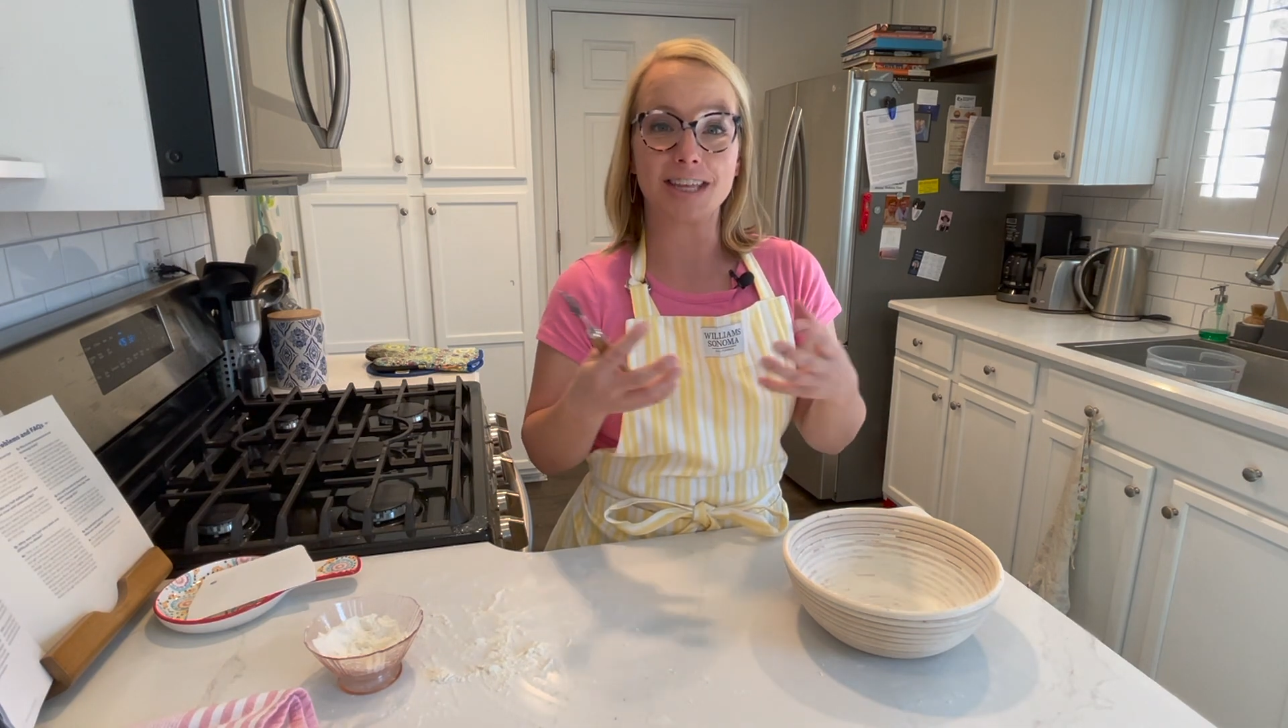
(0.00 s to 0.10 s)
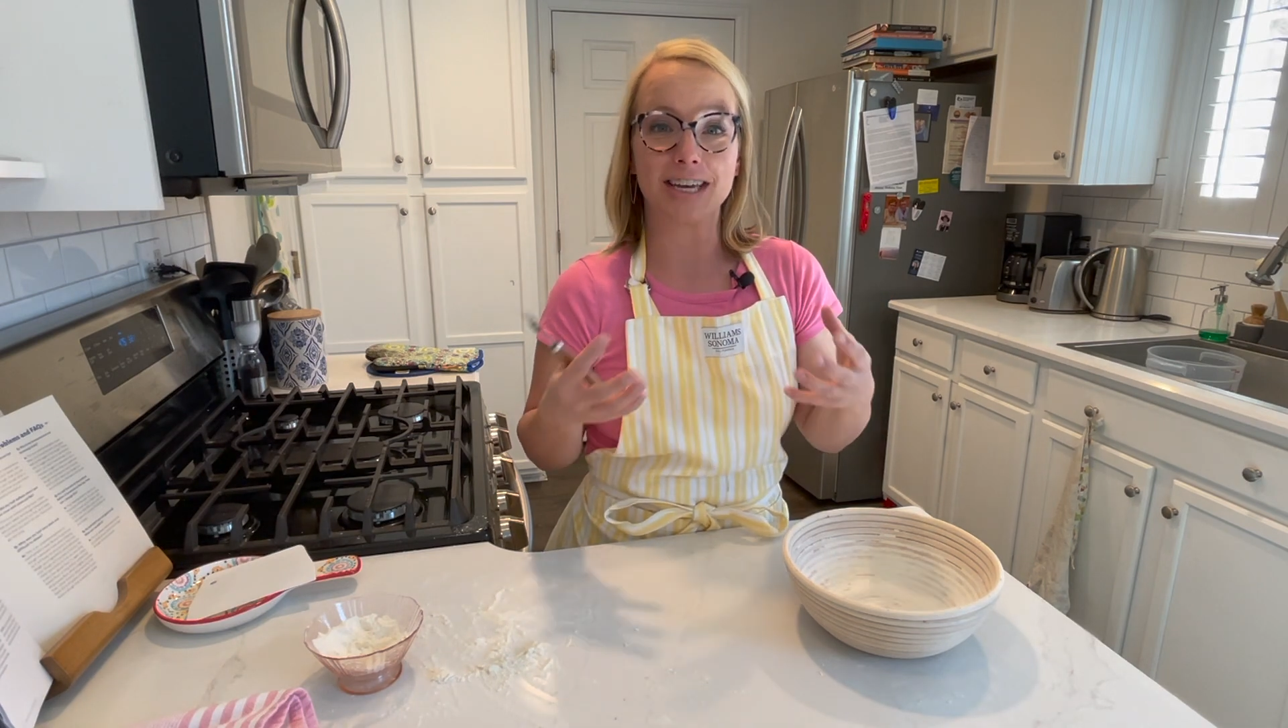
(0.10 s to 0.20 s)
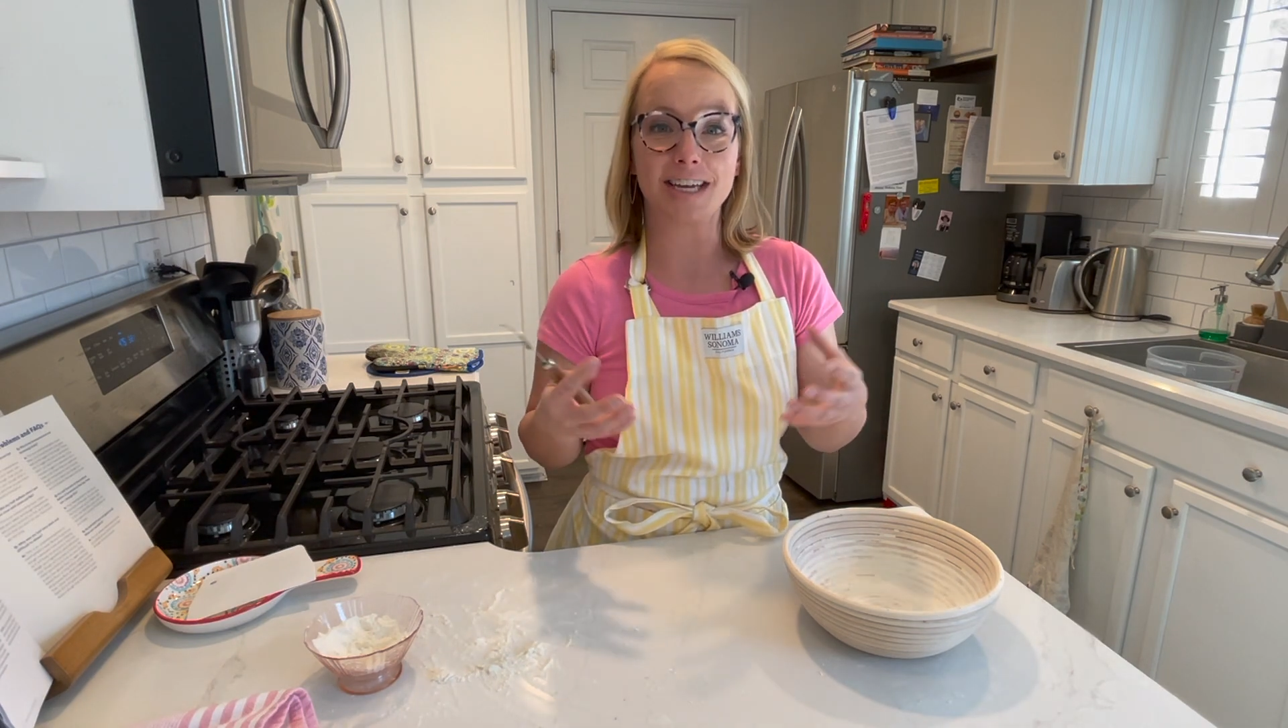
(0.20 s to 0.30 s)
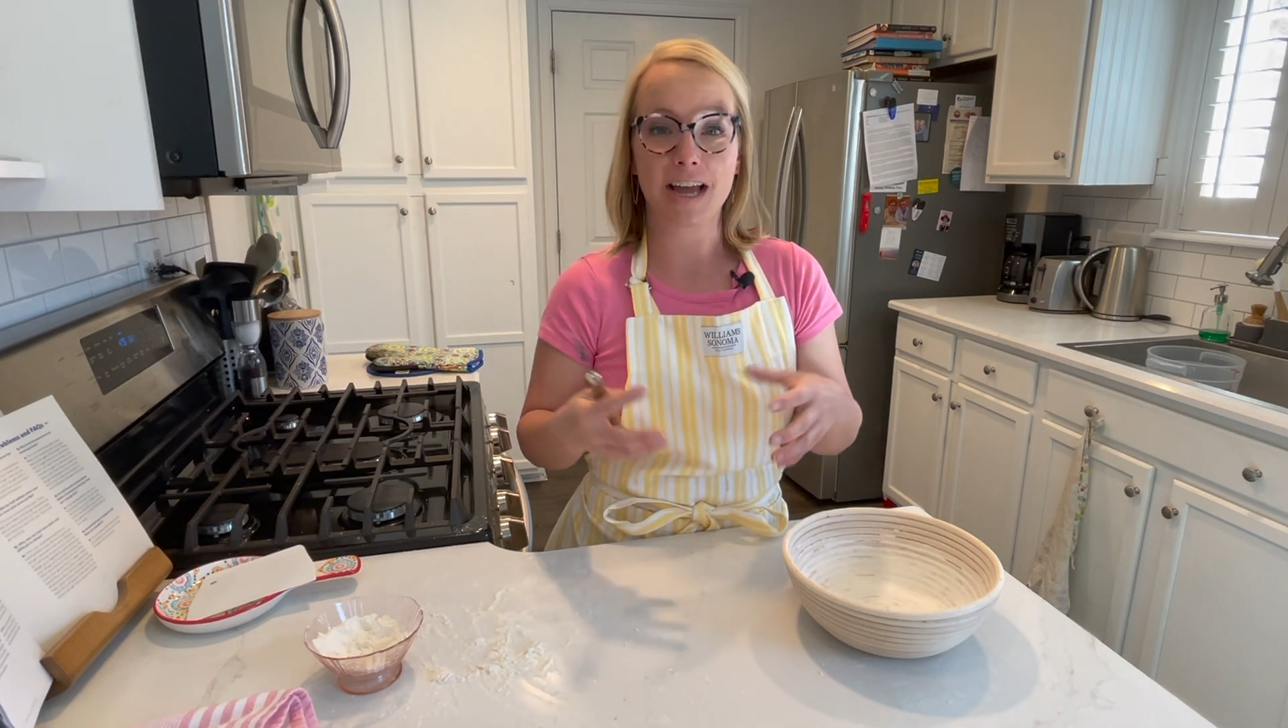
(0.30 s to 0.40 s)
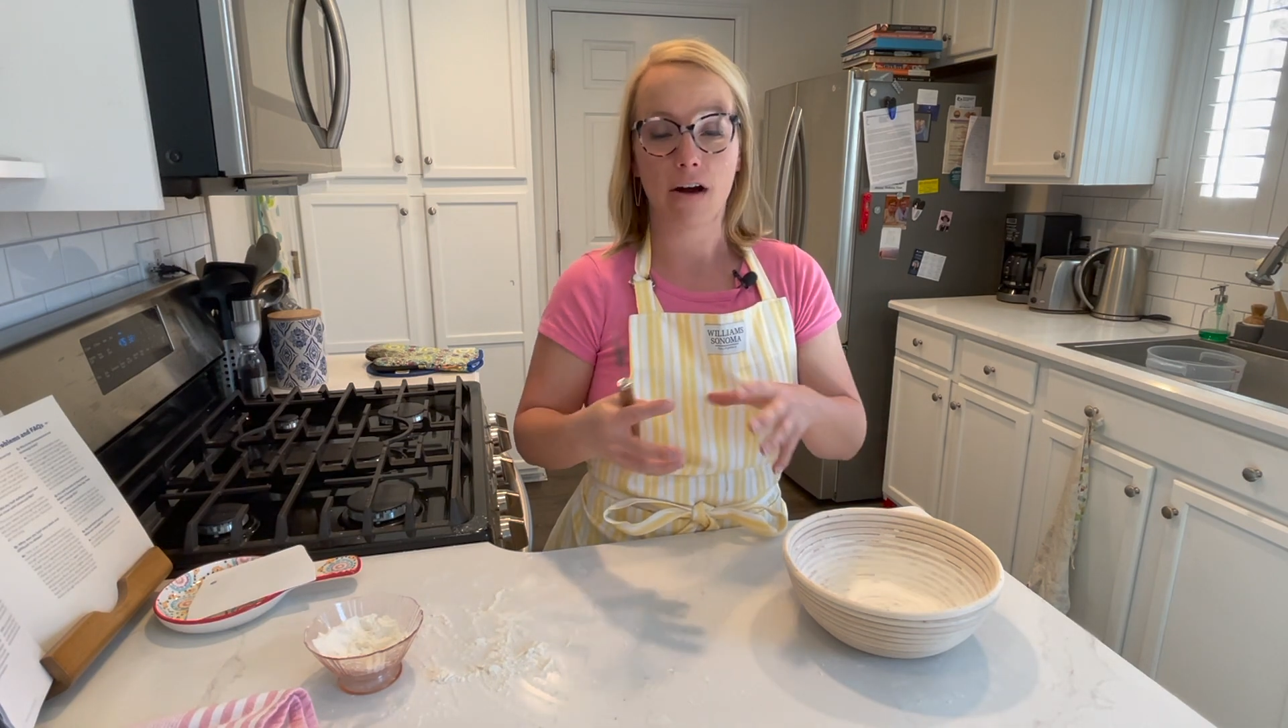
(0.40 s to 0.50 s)

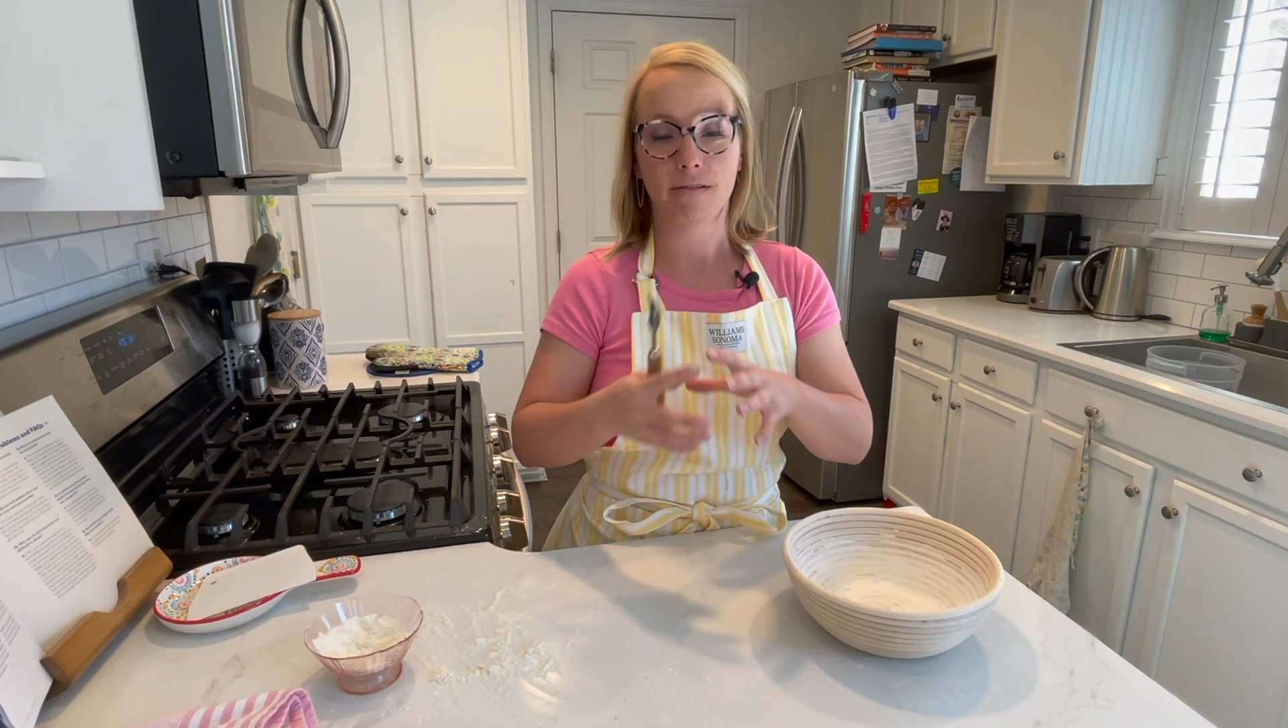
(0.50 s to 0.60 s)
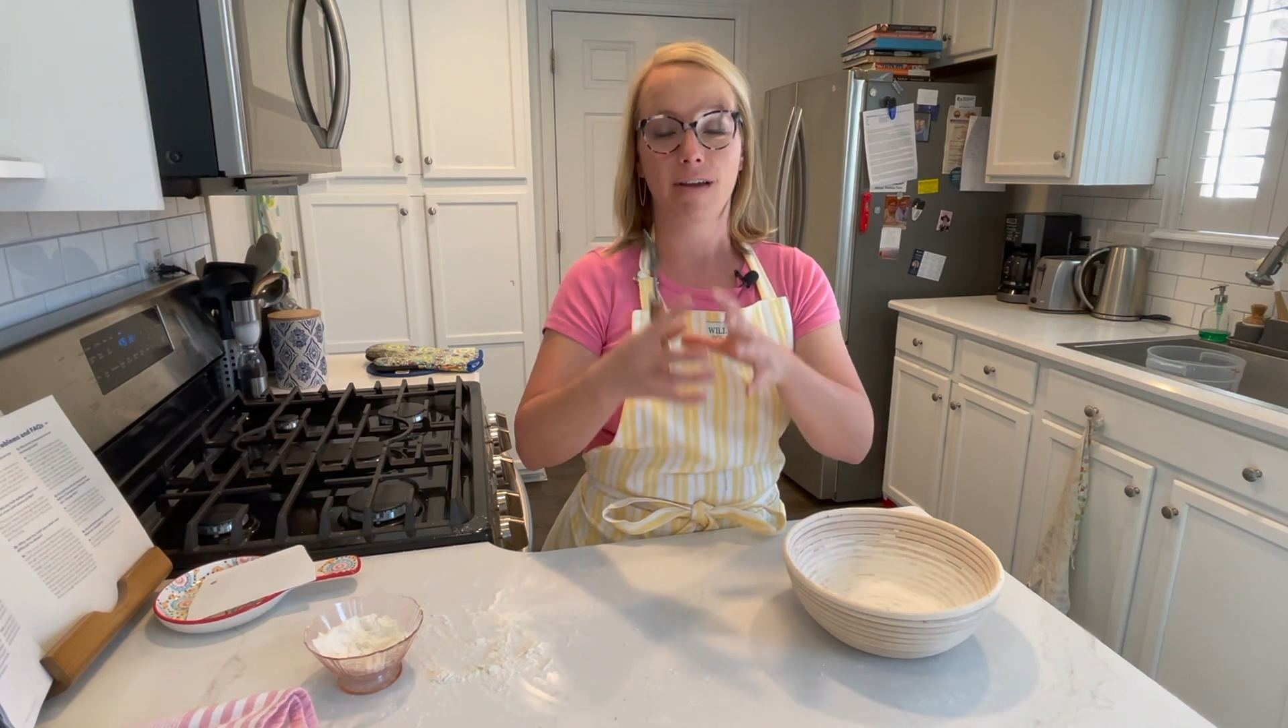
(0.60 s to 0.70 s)
heat out and